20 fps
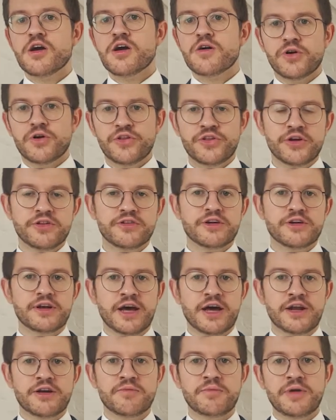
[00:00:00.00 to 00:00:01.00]
100
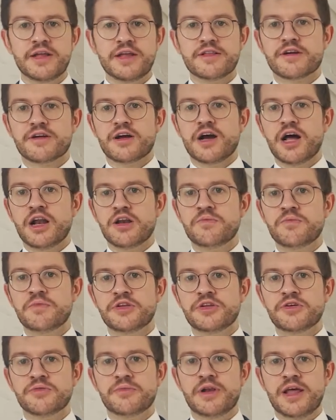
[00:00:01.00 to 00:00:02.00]
nanometer
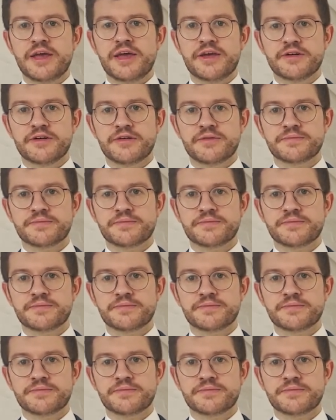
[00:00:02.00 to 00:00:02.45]
aluminium layer.